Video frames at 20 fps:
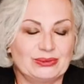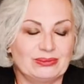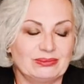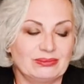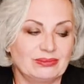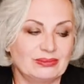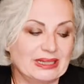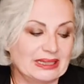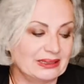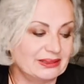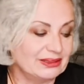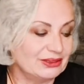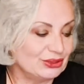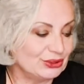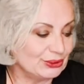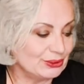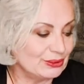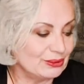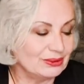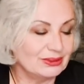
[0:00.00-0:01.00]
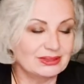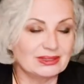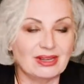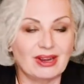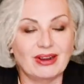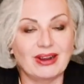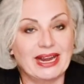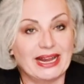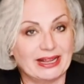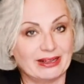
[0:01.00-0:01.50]
well, tools
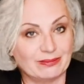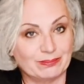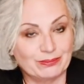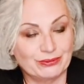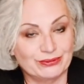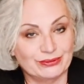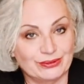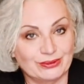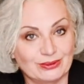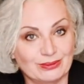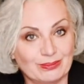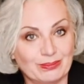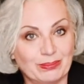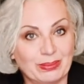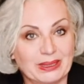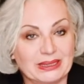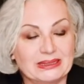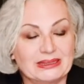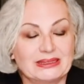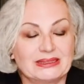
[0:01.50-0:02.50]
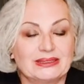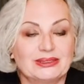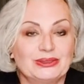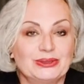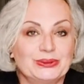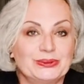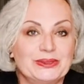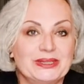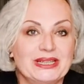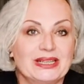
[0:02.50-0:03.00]
are helpful, but
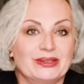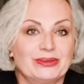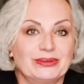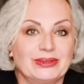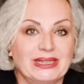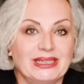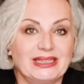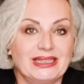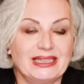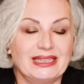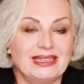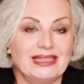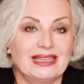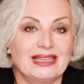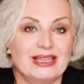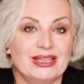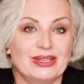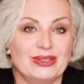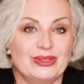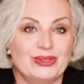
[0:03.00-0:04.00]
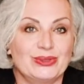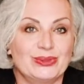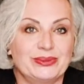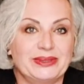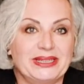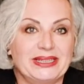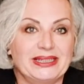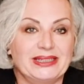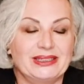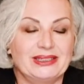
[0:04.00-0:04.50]
doing a reading, you
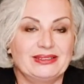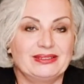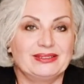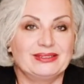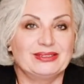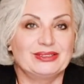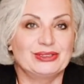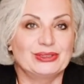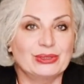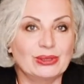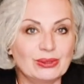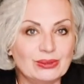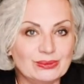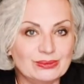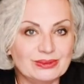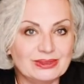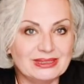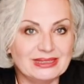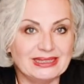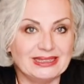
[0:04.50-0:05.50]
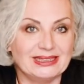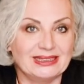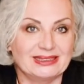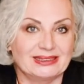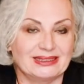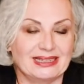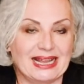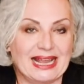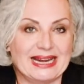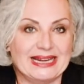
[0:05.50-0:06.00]
really don't need
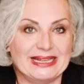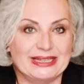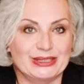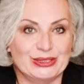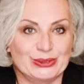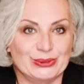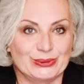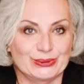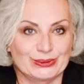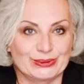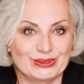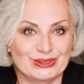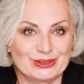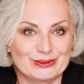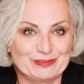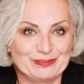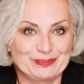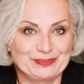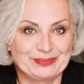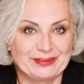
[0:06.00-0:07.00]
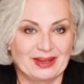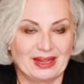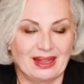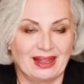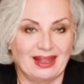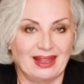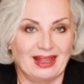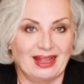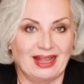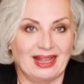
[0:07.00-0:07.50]
any tools.
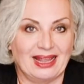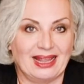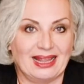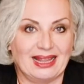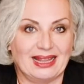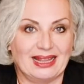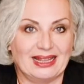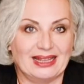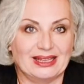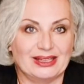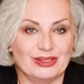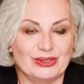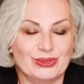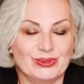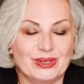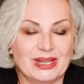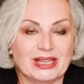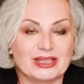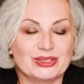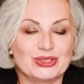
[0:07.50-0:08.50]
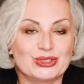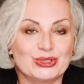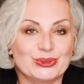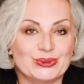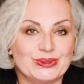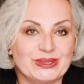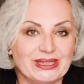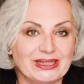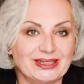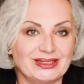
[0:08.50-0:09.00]
Uh, you can
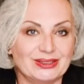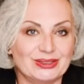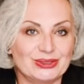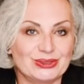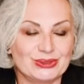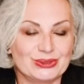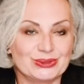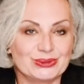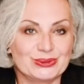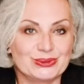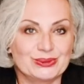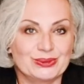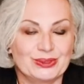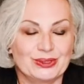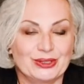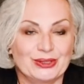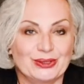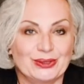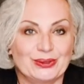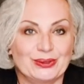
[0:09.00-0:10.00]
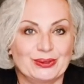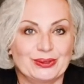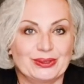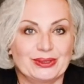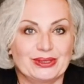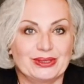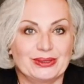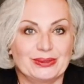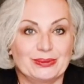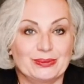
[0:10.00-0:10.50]
tune in to uh,
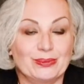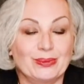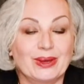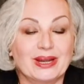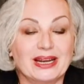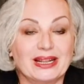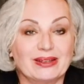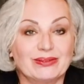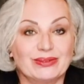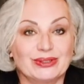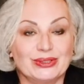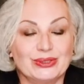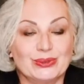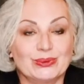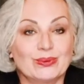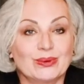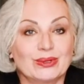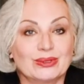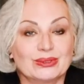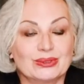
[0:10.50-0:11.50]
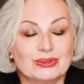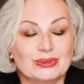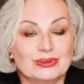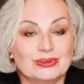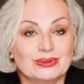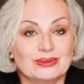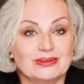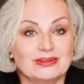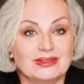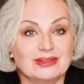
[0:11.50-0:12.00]
whatever you want
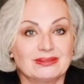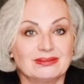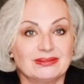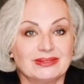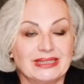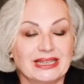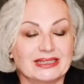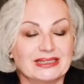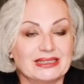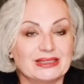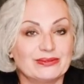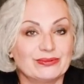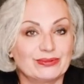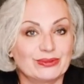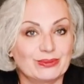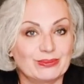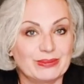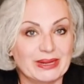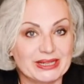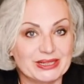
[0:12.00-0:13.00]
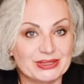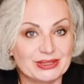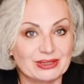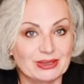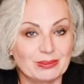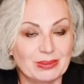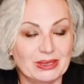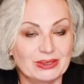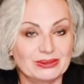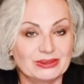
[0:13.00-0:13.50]
to get information
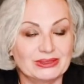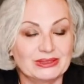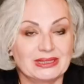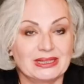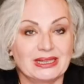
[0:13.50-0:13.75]
about